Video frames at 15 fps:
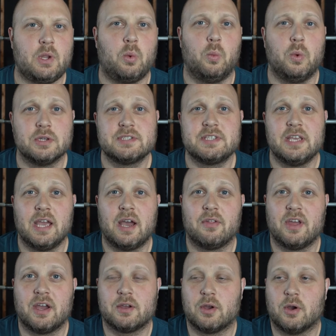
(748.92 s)
we'll see how
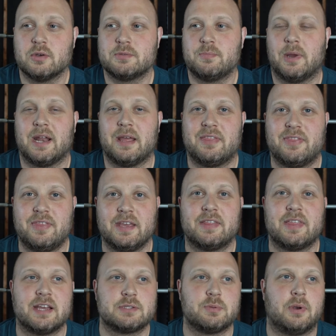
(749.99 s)
that goes, but I think
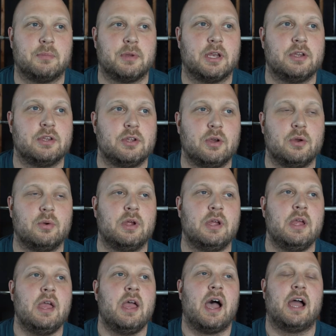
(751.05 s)
that's what I'm going to do.
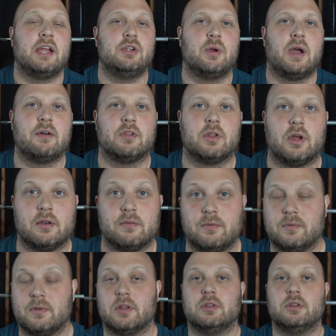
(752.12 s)
I do have a lot
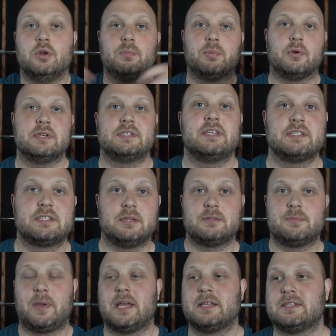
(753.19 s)
of loop
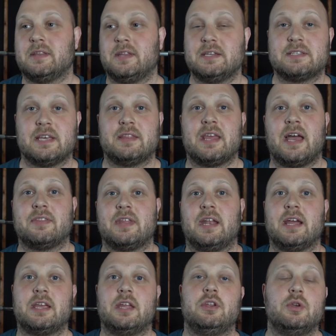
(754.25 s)
resistance bands and things like that that
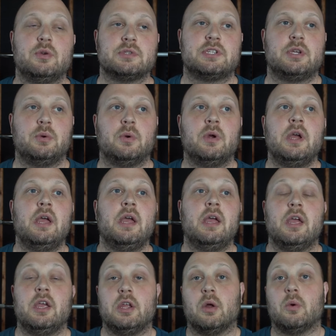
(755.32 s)
I can use to,
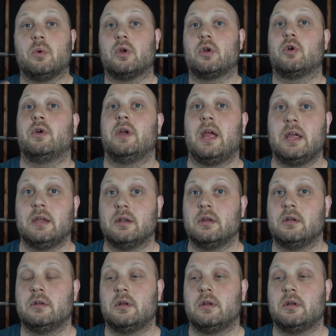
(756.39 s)
create